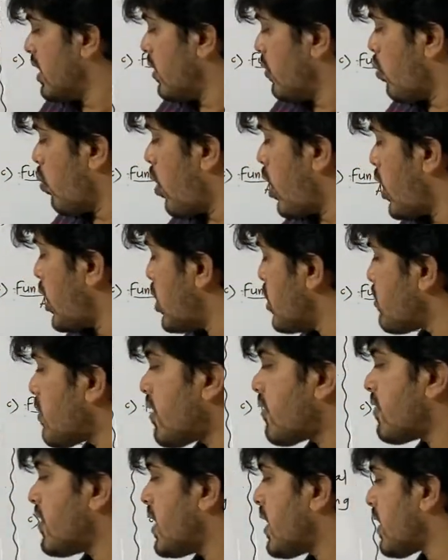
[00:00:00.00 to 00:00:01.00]
Volume
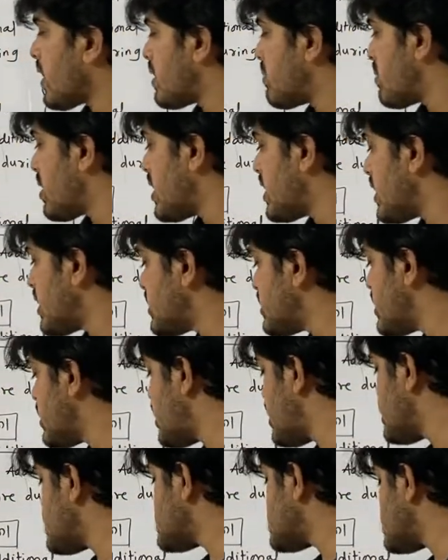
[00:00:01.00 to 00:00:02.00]
of air remaining in the
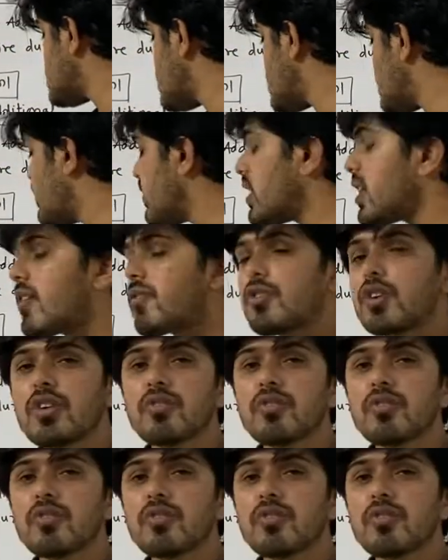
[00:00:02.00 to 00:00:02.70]
lungs even after